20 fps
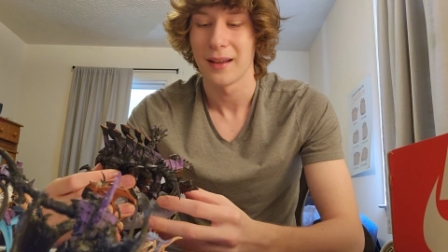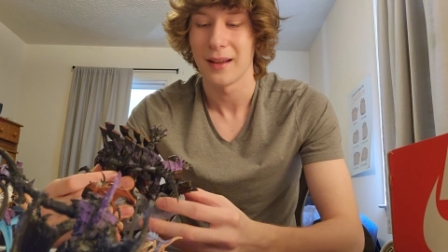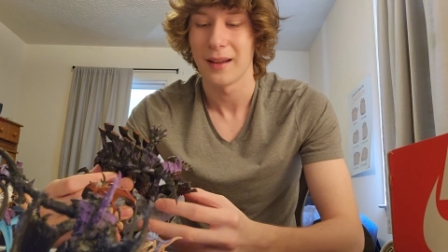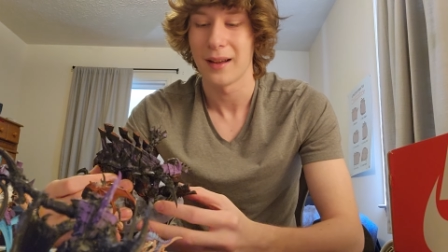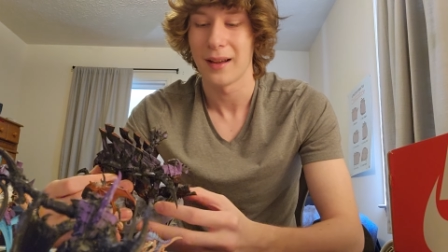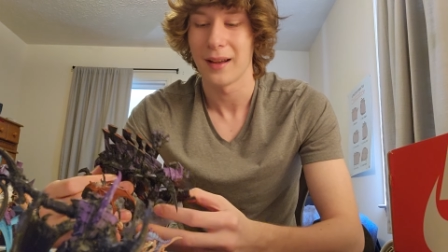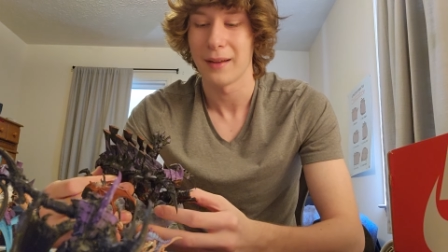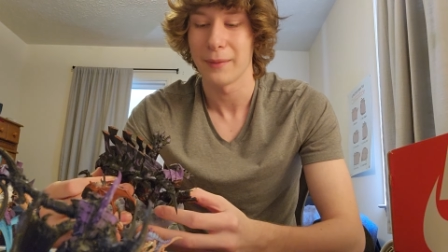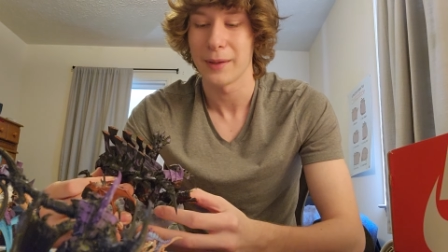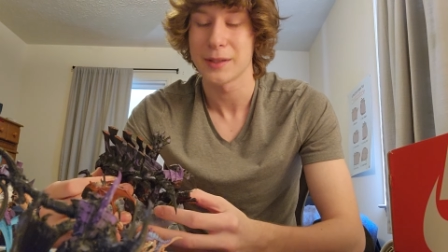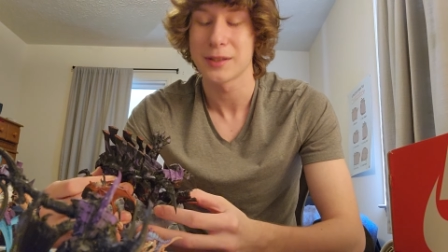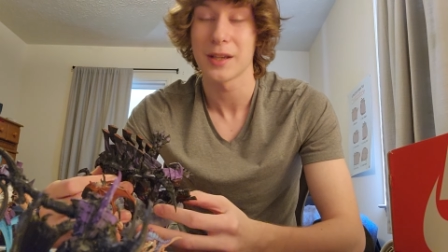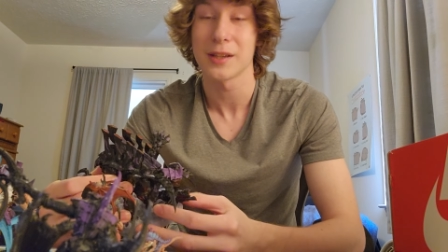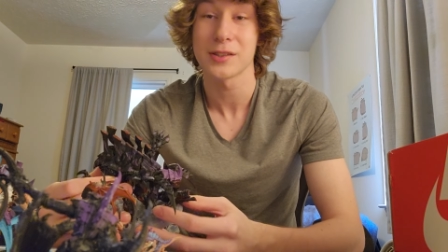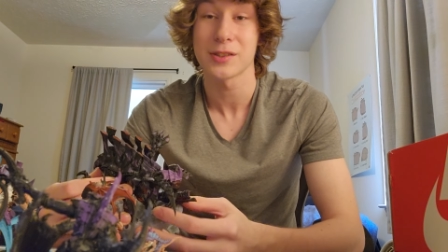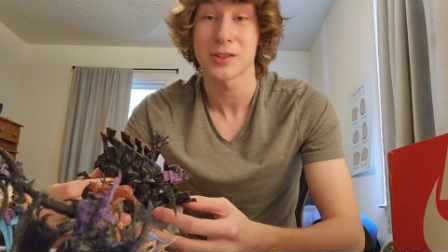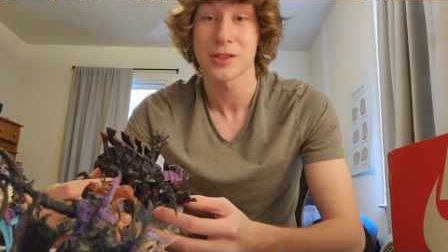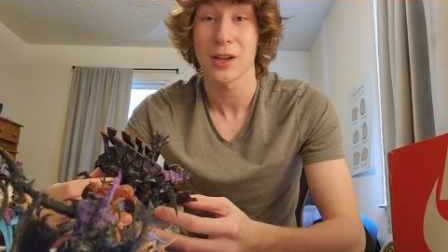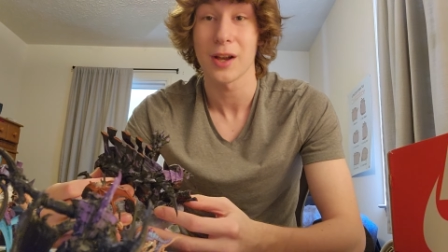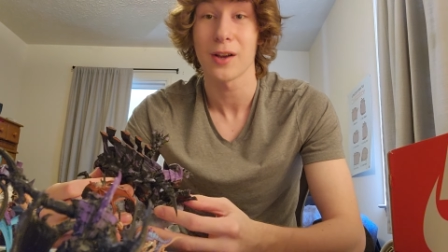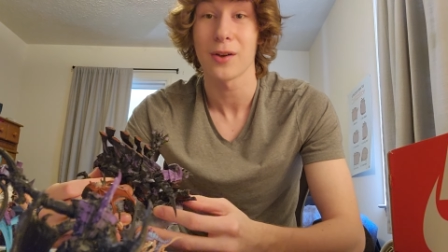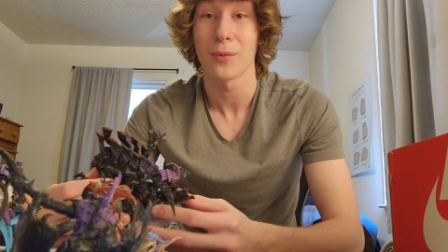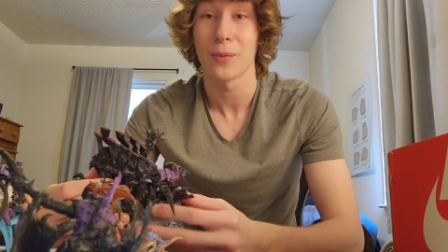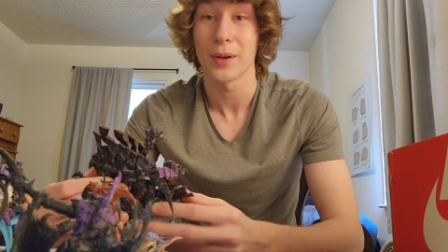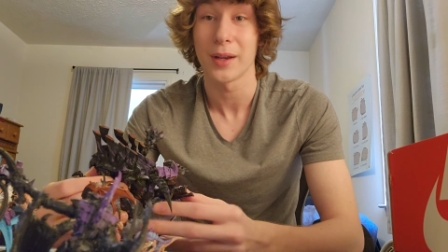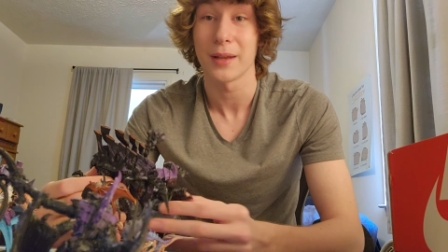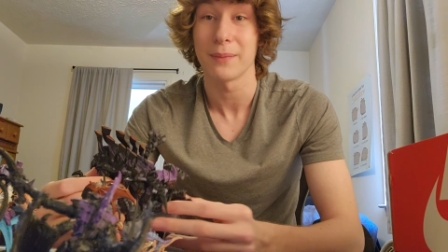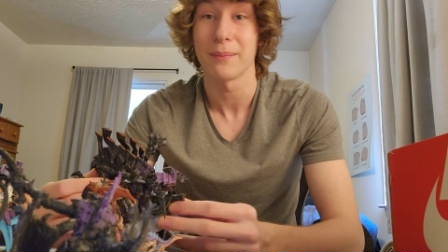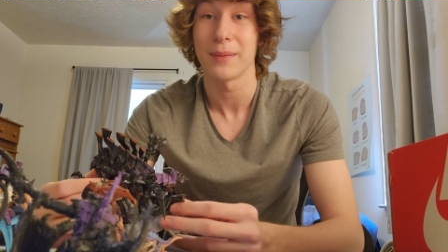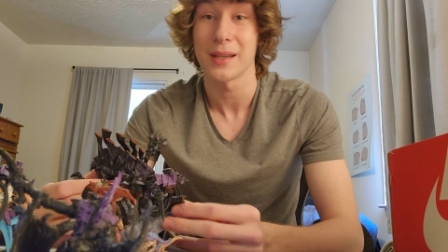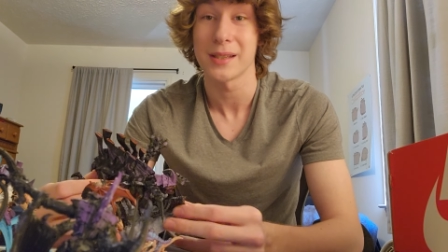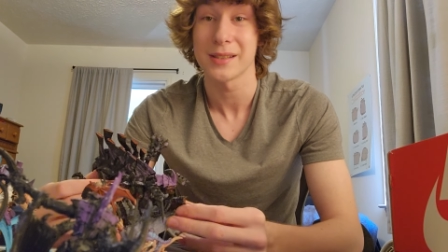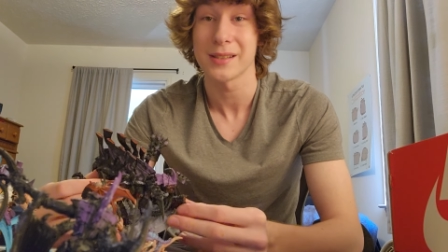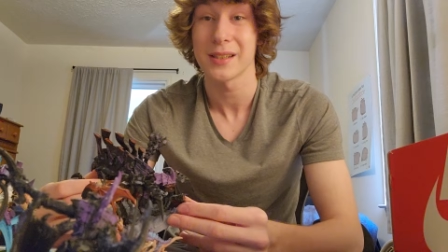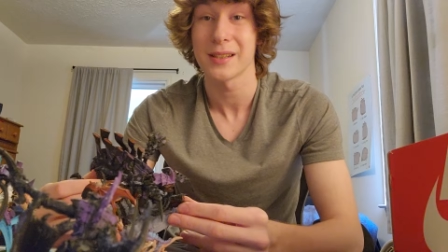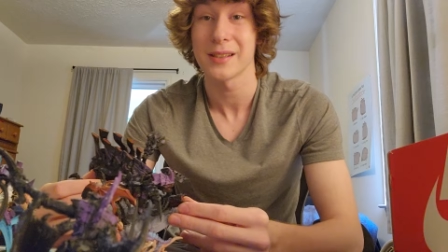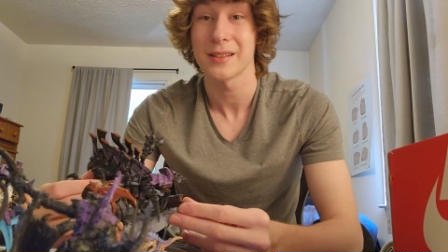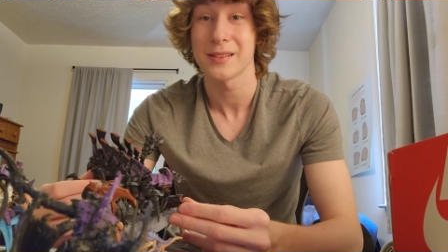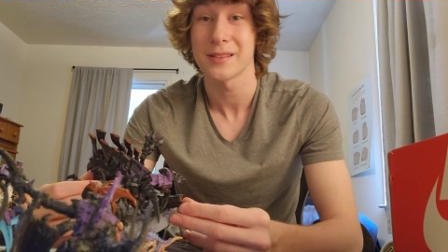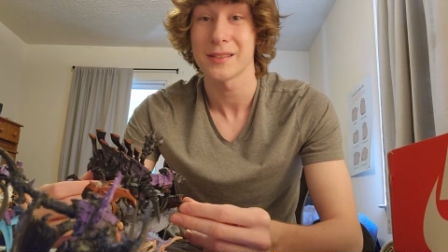It does suck when it
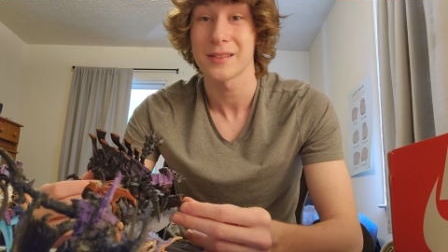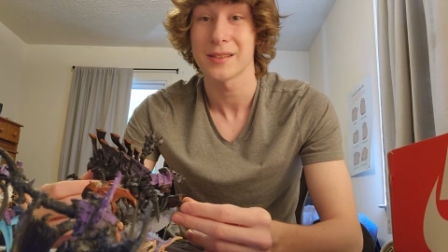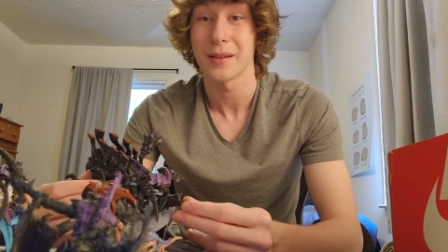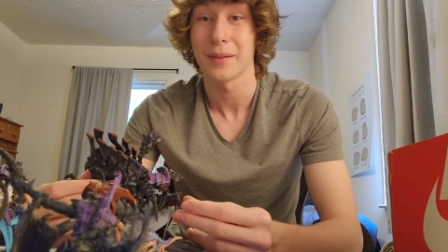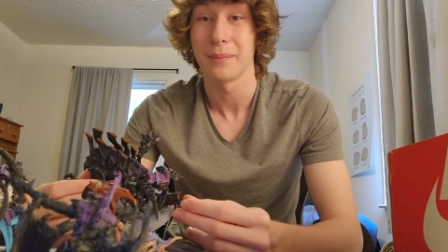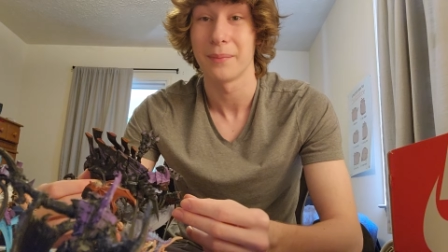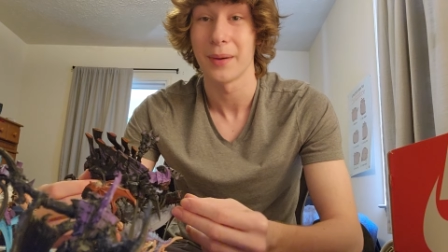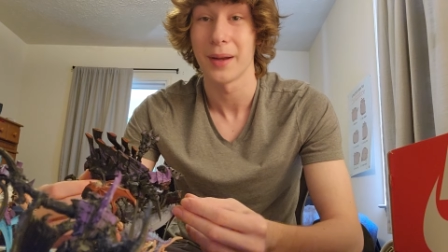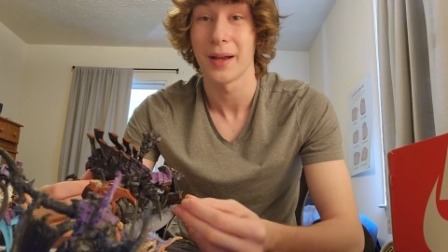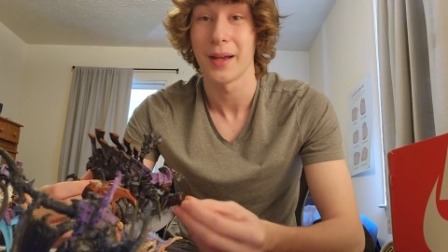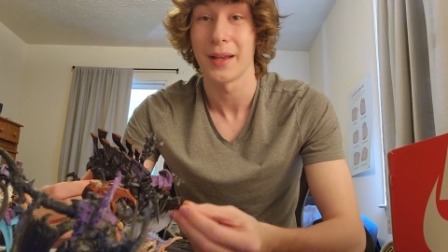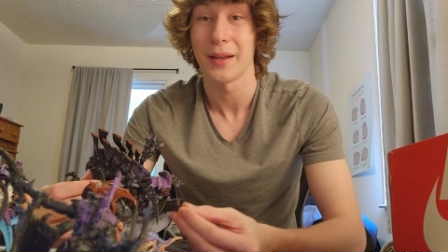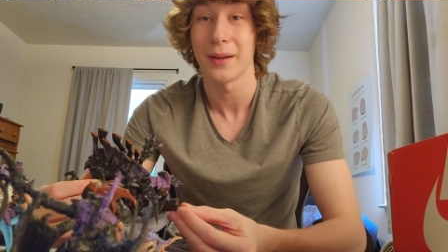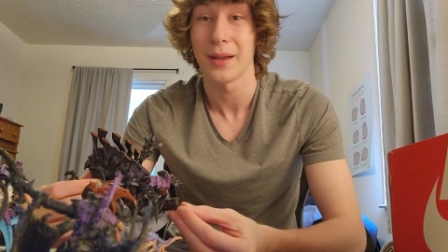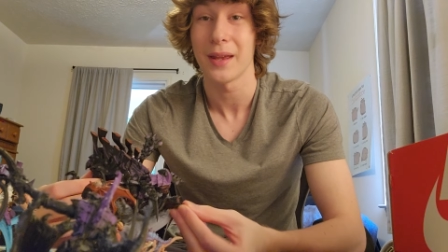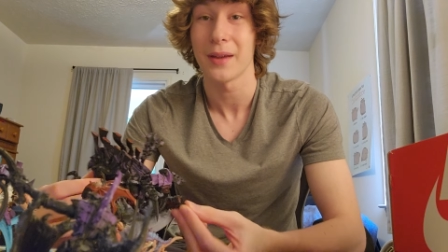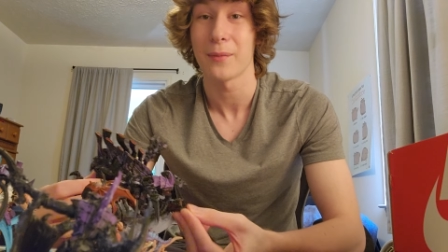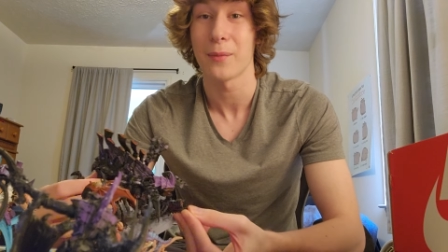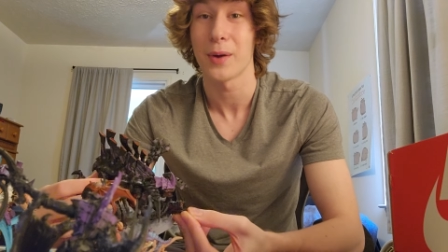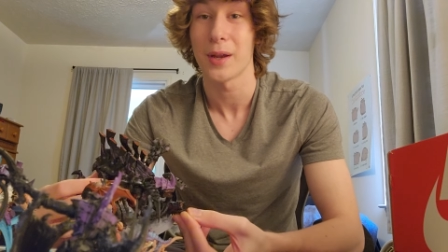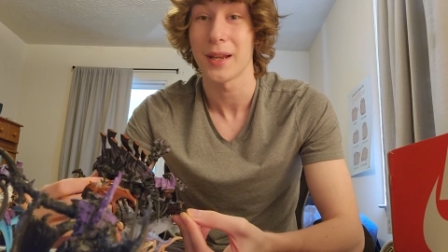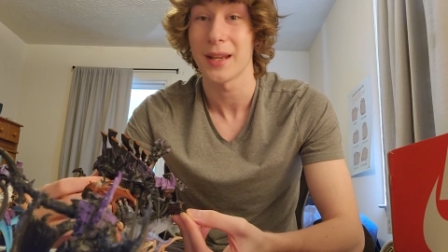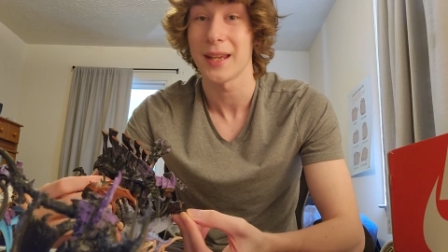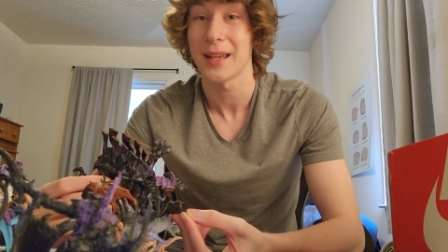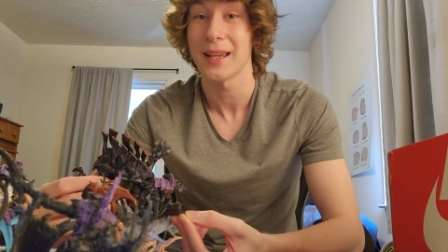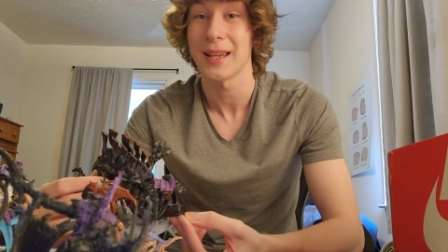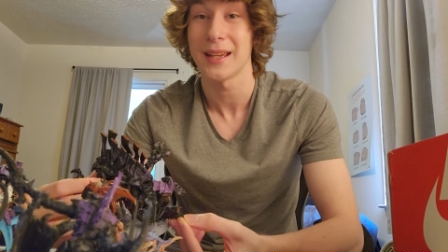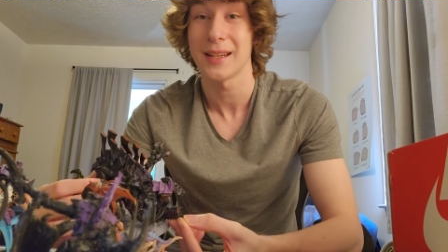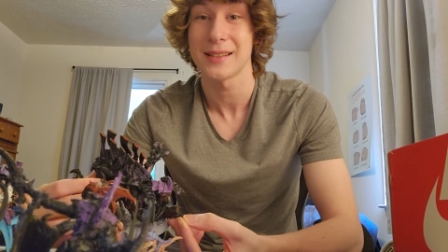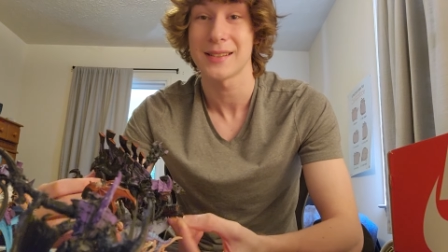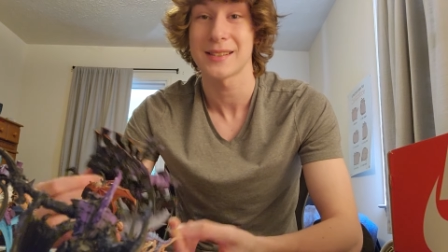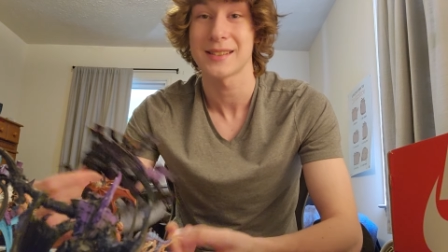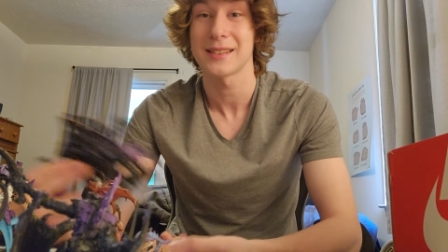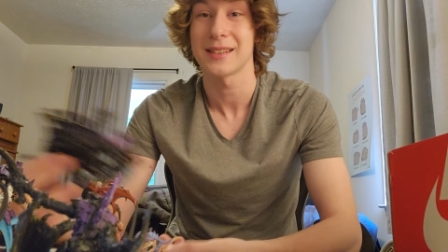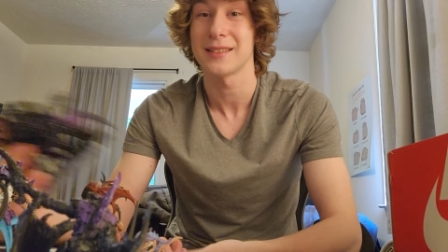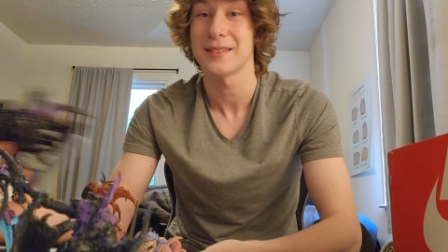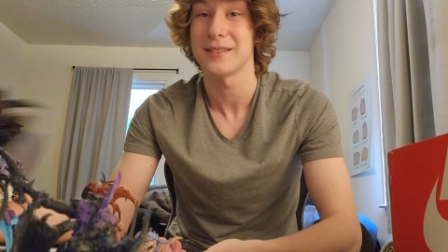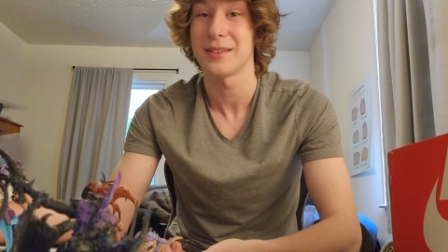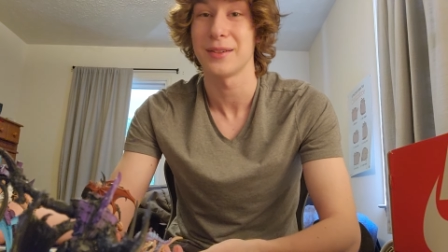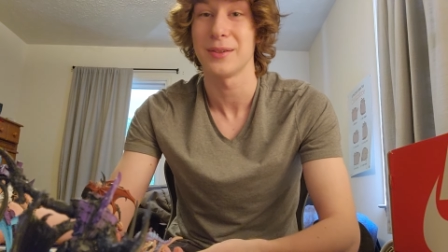misses, but when it hits,
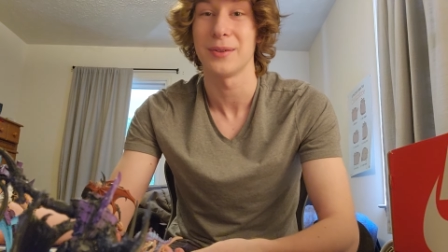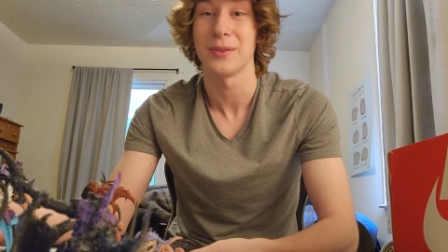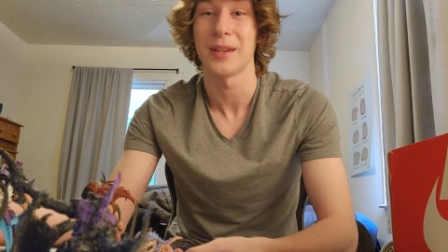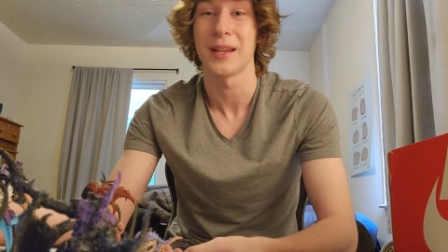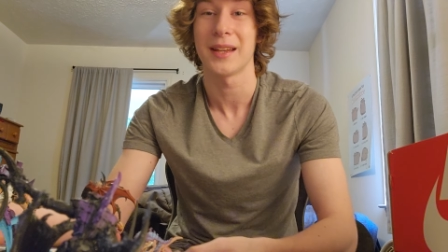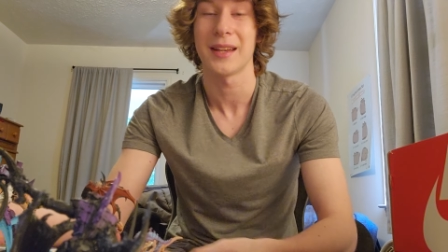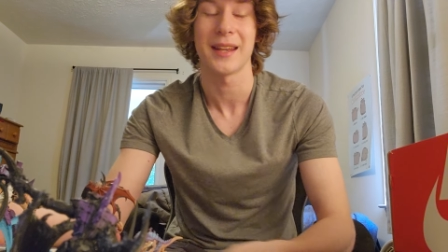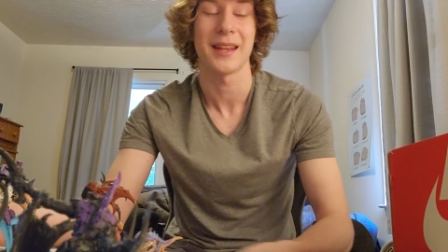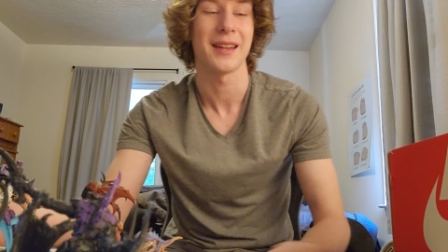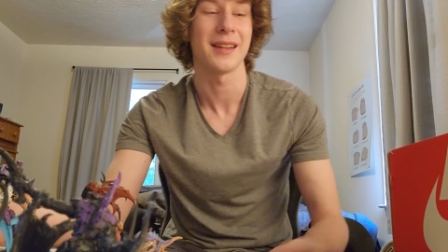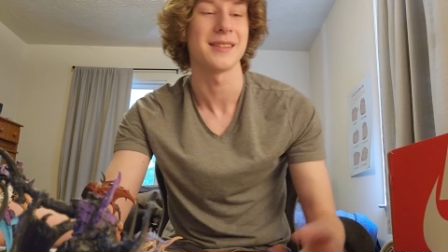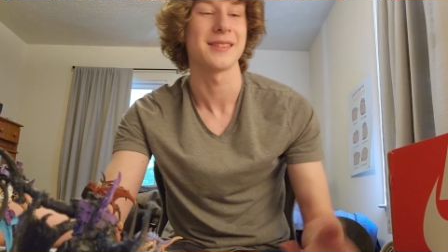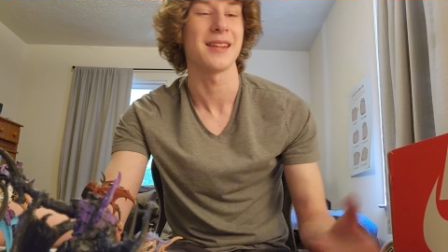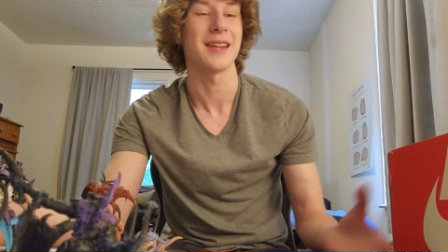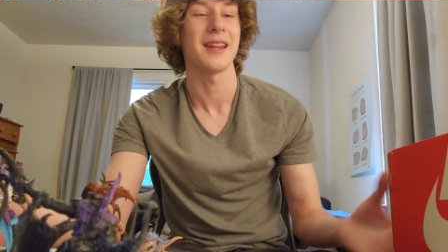dude, it hits.